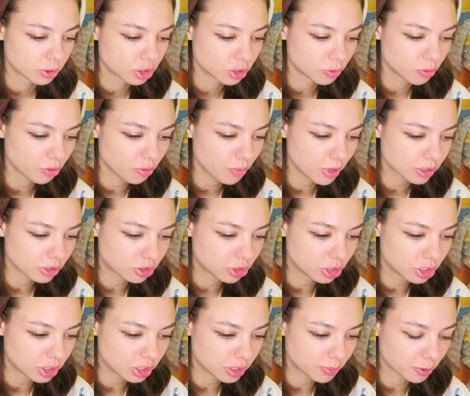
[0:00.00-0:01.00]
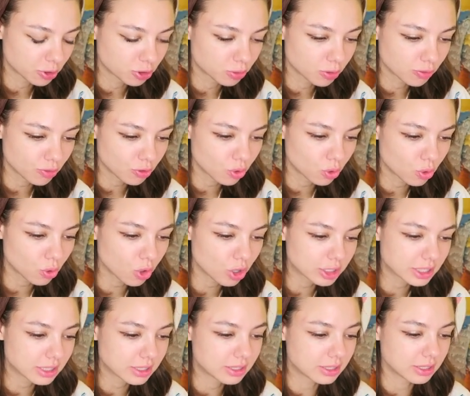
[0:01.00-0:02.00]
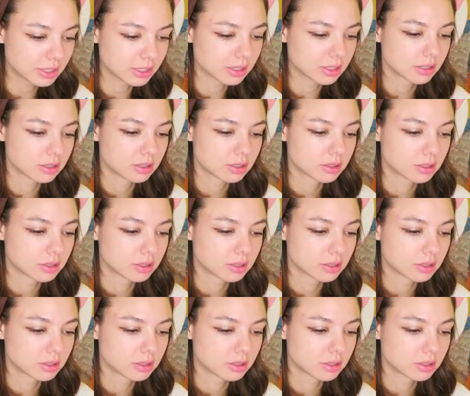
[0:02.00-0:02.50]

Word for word: Why are you silent? Where are you going?